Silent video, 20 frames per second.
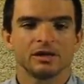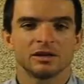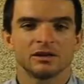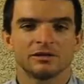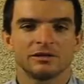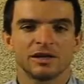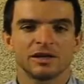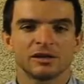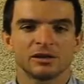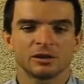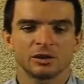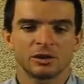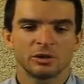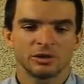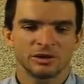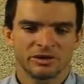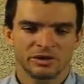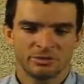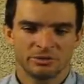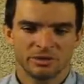Final
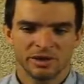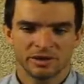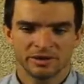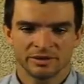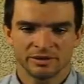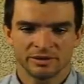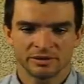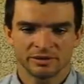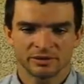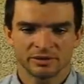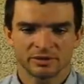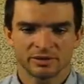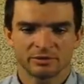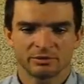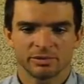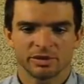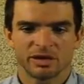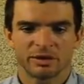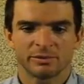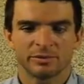goal is abundance,
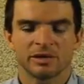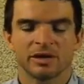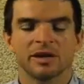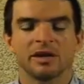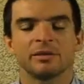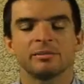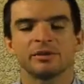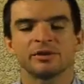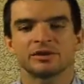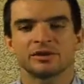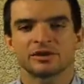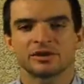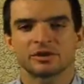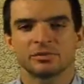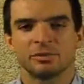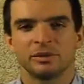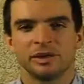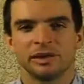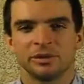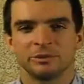but I must
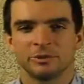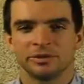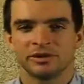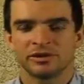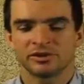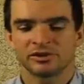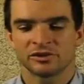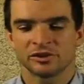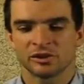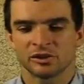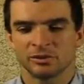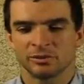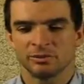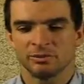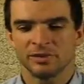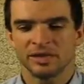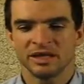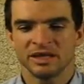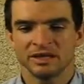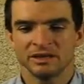explain what this
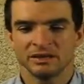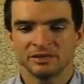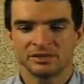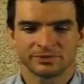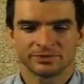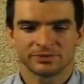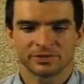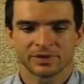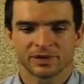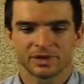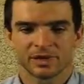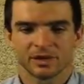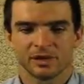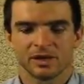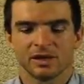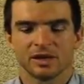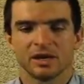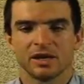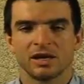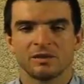term means.
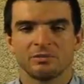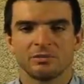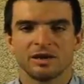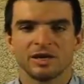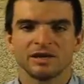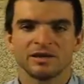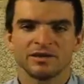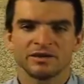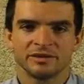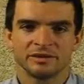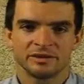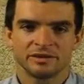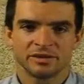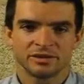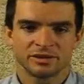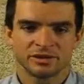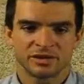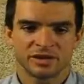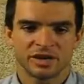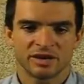Abundance
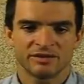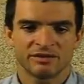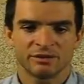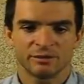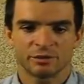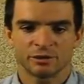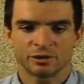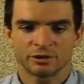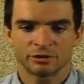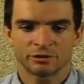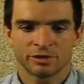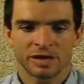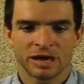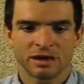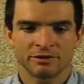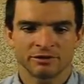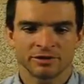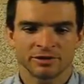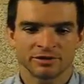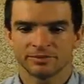is everywhere
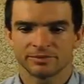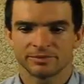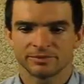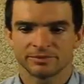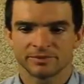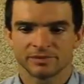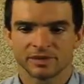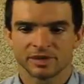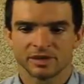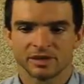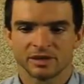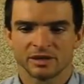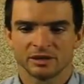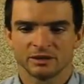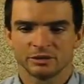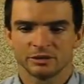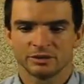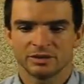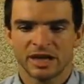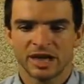around us.
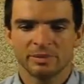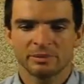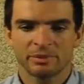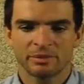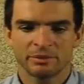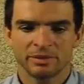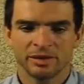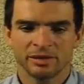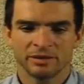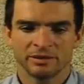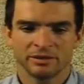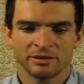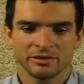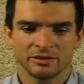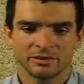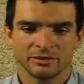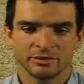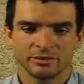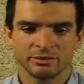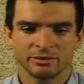To tap
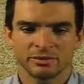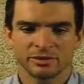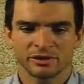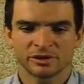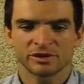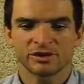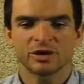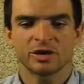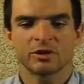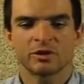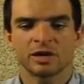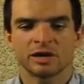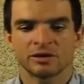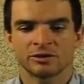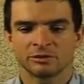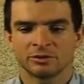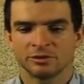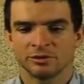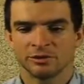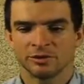abundance, we must know how
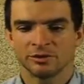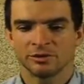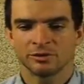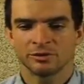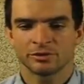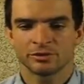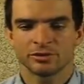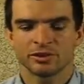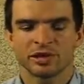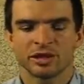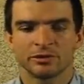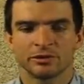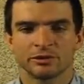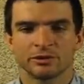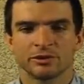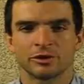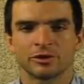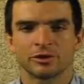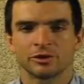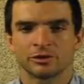to produce, how to
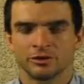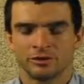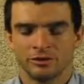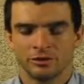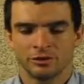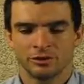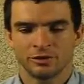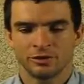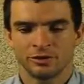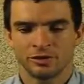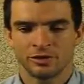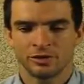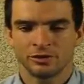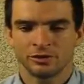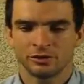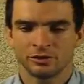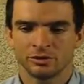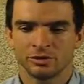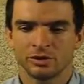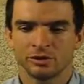turn dirt
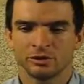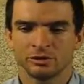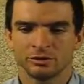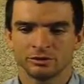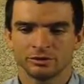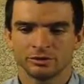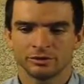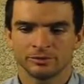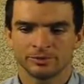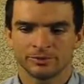into gold.